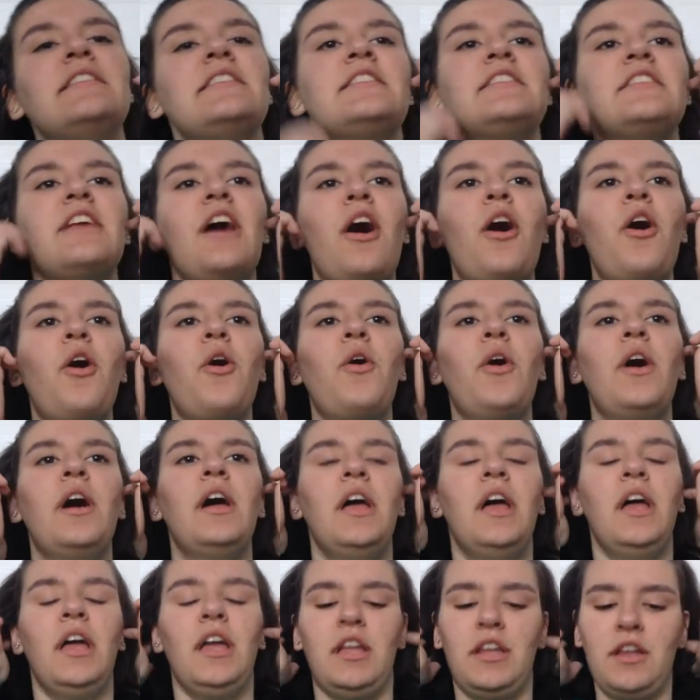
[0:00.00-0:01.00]
So,
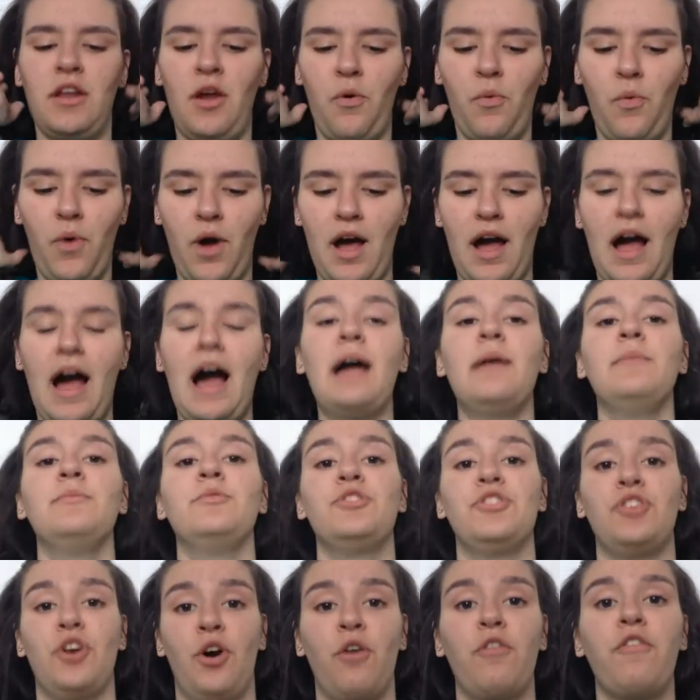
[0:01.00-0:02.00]
you know what? I'm
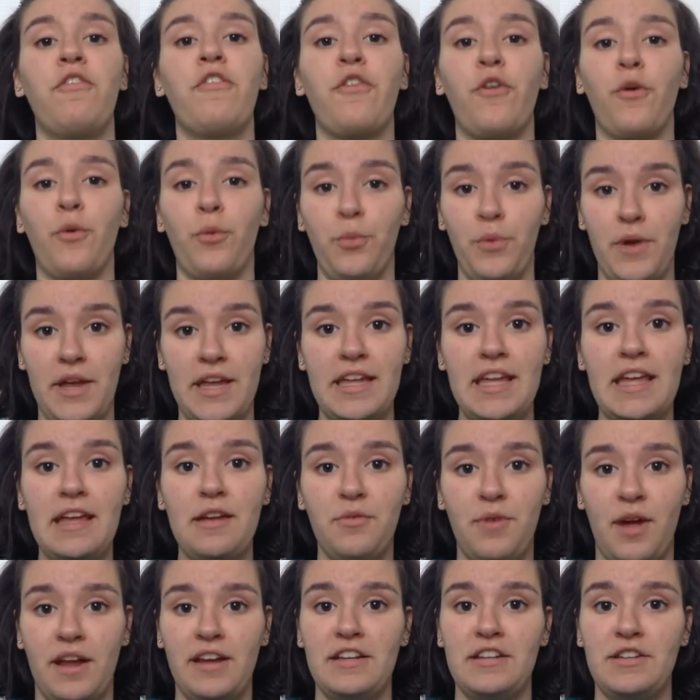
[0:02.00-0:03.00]
so
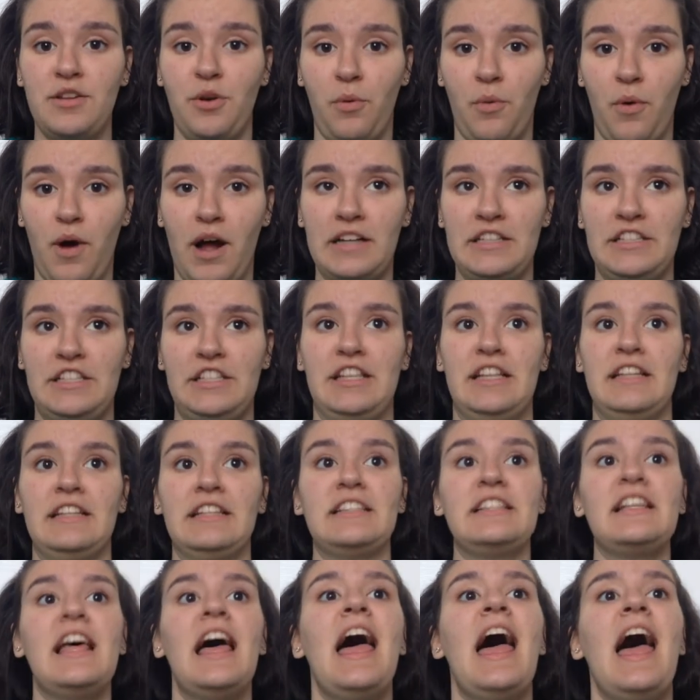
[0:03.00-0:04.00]
freaking ready to watch
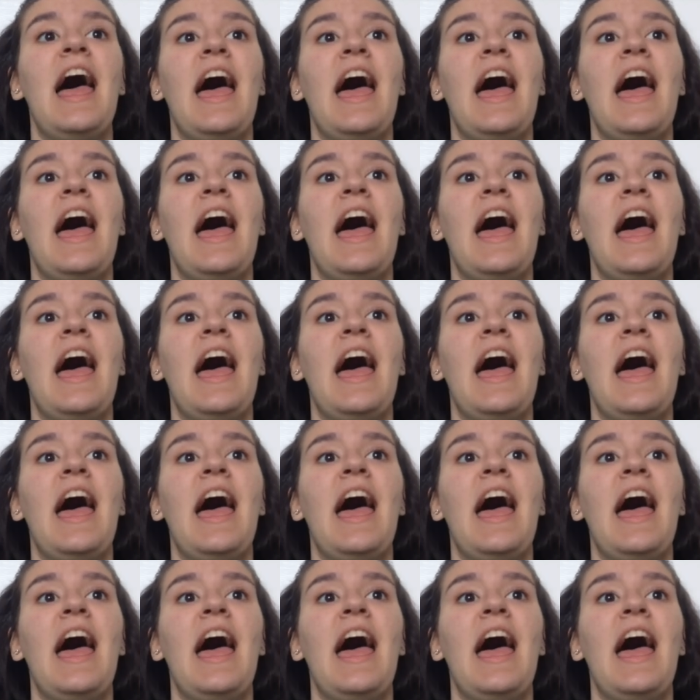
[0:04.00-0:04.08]
this.